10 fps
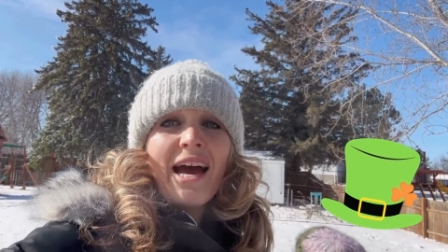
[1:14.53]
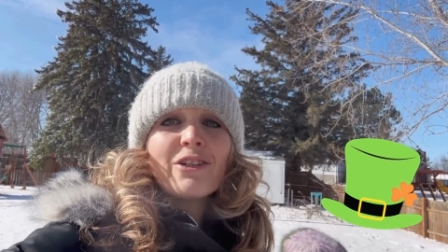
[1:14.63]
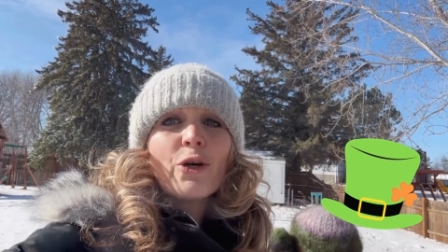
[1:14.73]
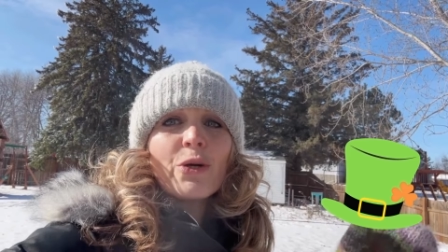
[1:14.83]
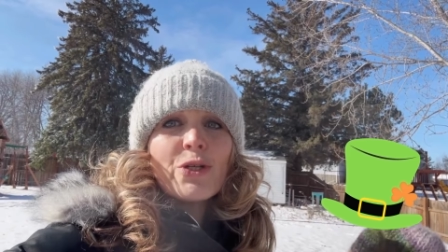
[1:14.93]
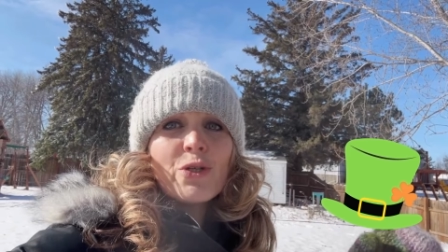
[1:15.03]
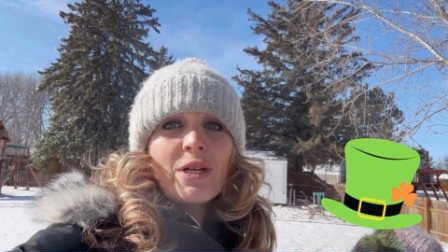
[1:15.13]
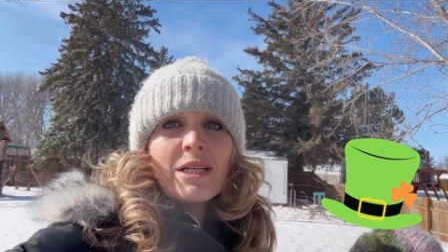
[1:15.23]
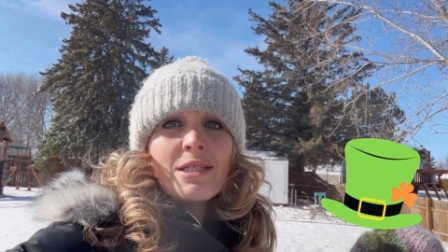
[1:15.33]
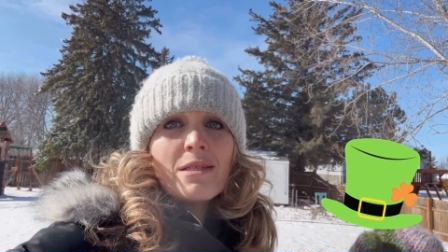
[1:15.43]
and your
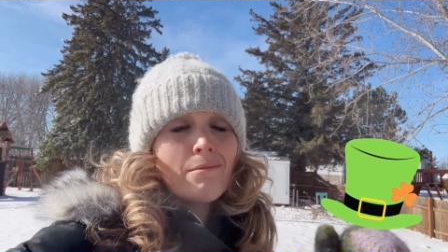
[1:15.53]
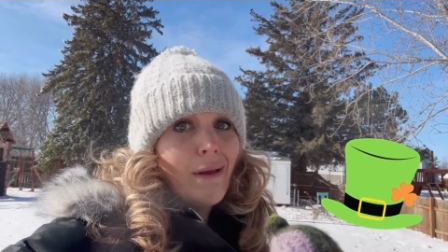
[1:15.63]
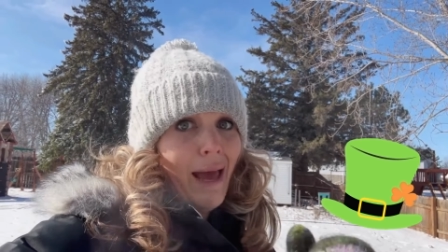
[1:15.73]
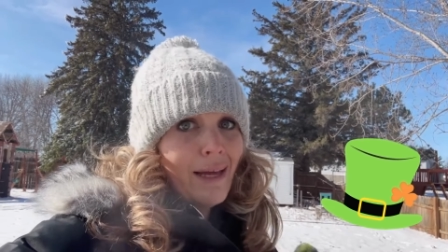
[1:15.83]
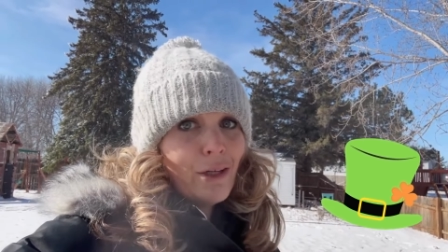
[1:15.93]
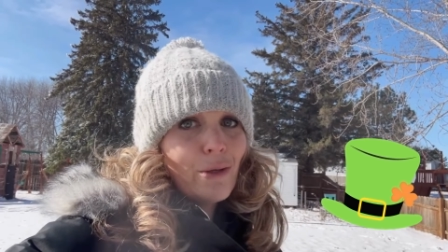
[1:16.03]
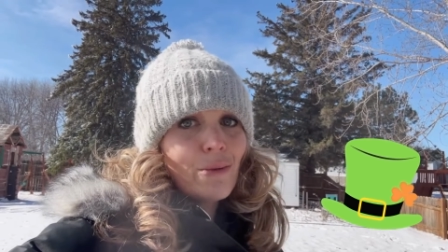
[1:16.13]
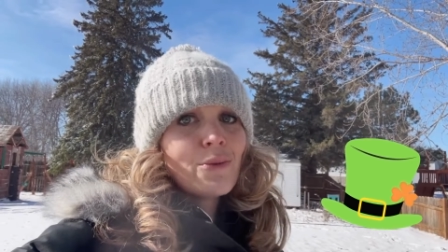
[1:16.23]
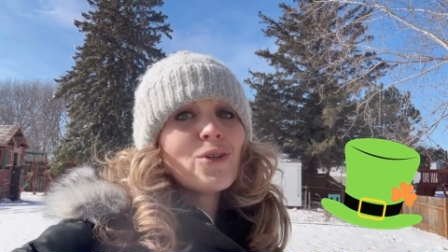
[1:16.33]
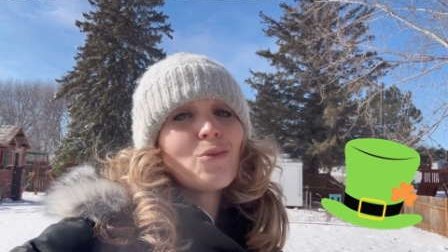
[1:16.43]
students and
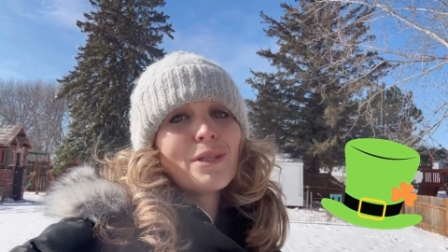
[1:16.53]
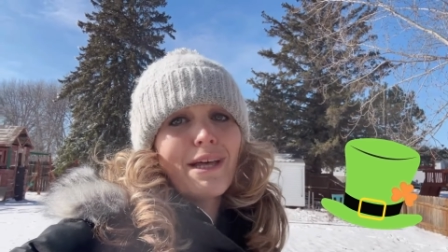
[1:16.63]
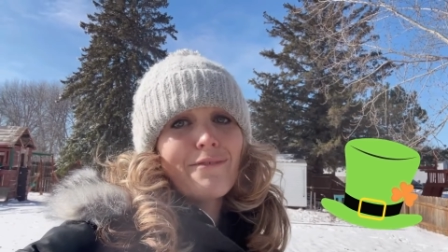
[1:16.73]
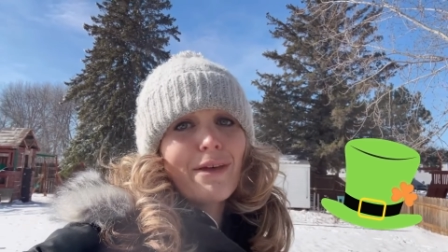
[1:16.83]
you will love